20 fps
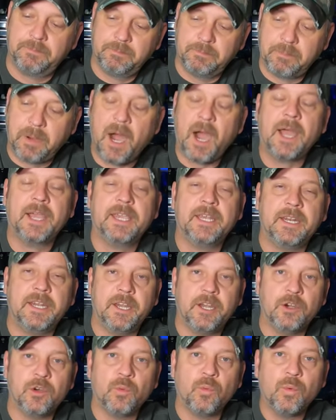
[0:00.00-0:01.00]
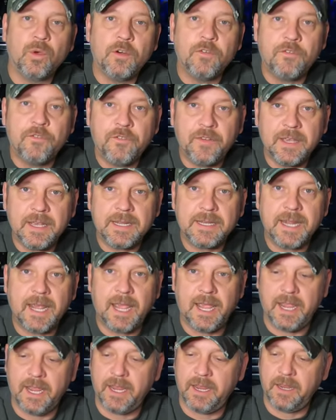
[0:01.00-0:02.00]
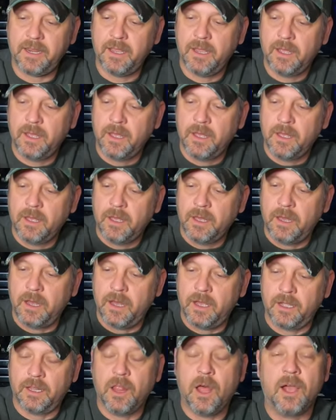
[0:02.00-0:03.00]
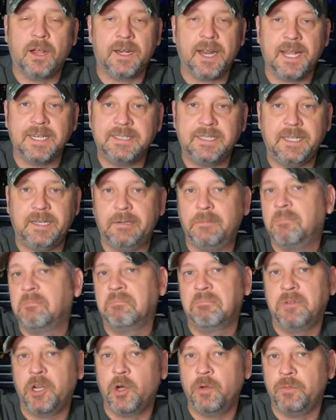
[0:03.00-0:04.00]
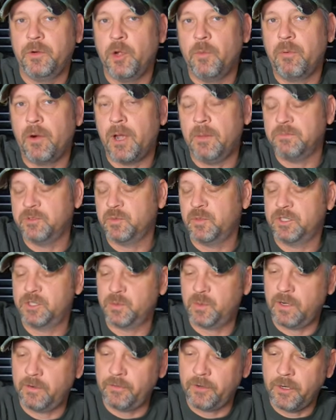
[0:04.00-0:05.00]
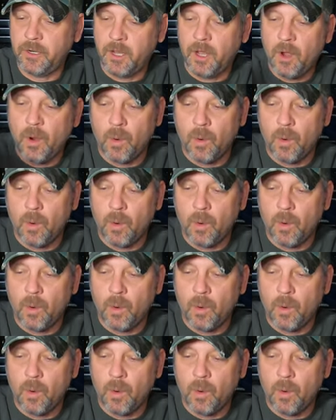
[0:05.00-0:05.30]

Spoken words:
pocket here will fit a Glock 19, no problems whatsoever.